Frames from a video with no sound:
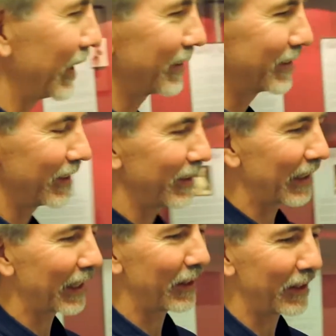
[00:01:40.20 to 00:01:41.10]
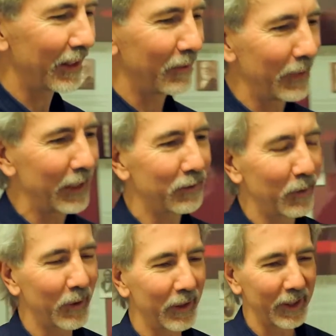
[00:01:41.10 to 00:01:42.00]
that's a
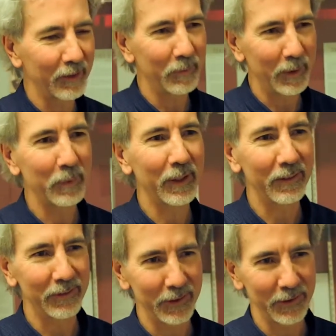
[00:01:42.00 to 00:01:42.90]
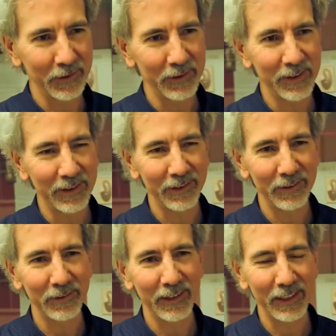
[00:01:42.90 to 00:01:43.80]
metaphor that people have used
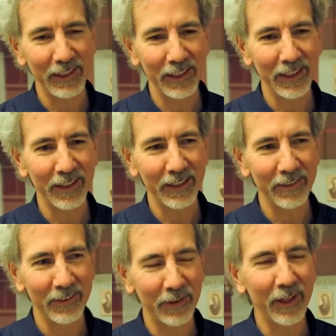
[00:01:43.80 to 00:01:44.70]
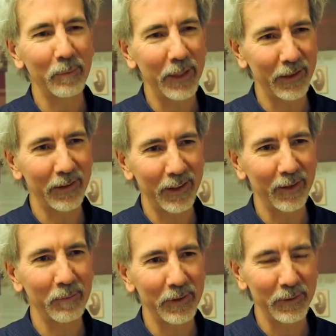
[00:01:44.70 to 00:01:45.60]
to draw a
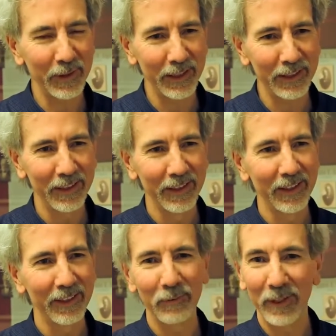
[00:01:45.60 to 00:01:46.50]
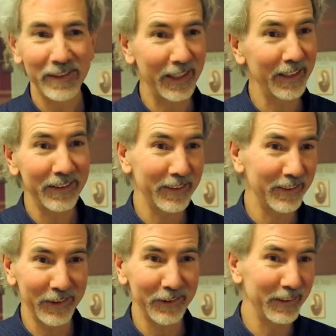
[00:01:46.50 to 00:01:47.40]
parallel between what scientists
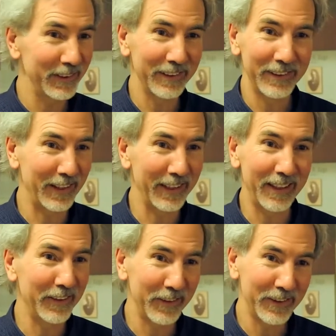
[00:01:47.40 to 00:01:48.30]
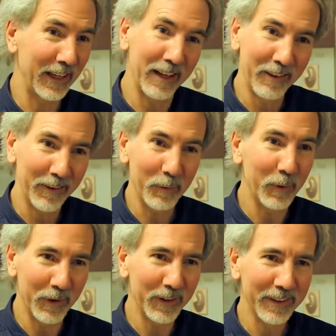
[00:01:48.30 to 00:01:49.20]
do, which is try to understand the
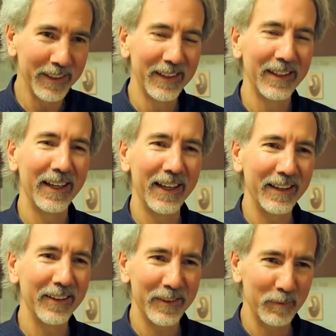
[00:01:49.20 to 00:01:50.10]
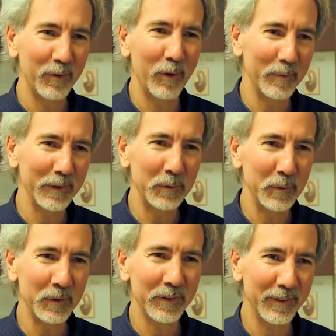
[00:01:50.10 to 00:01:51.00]
world, and there's some formal
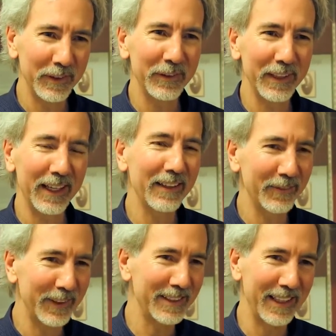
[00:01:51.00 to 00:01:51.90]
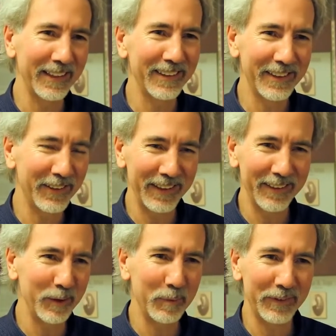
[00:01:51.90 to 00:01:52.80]
tools for doing that, and what scientists try to
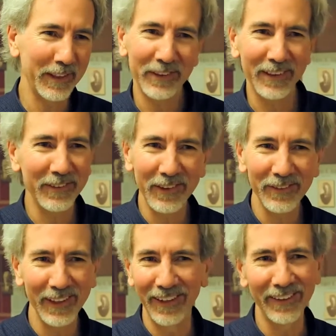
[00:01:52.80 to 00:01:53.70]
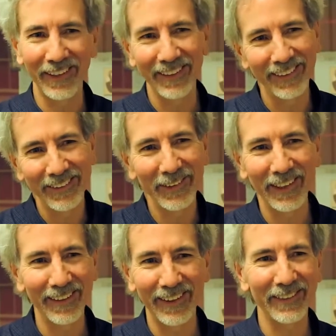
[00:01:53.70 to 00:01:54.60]
do professionally, of course, we all try to do
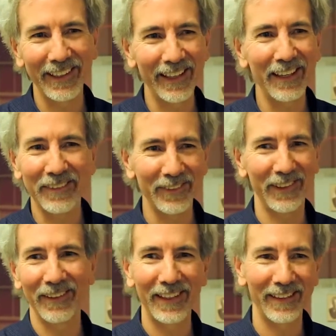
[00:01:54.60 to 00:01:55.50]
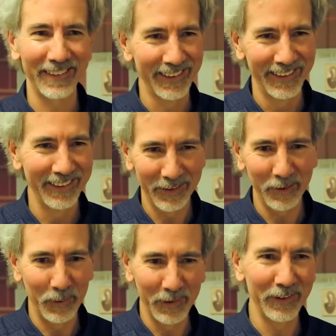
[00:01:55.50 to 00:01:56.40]
in our everyday lives to figure out
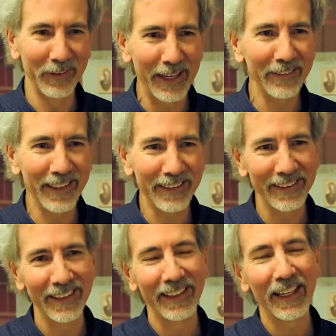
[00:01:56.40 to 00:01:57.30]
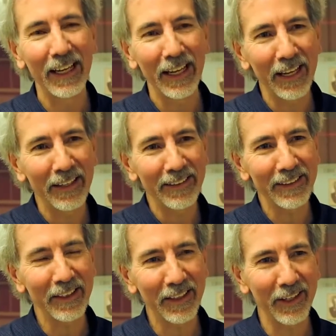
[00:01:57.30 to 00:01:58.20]
the world around us. And
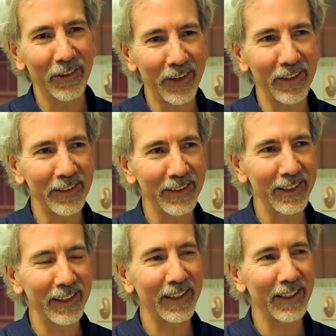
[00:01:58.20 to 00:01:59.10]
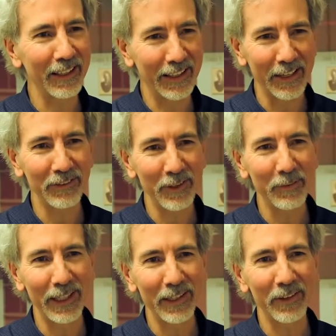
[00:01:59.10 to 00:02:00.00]
there are a lot of
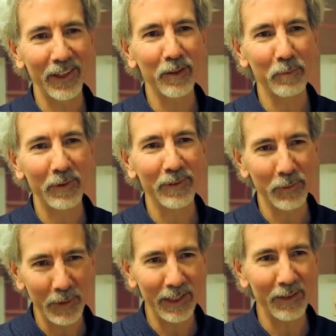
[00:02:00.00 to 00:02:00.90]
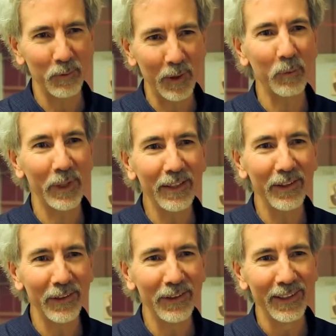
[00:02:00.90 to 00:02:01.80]
similarities between what we
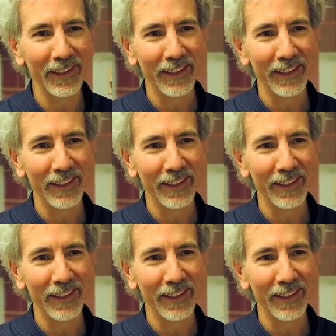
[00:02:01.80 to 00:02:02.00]
do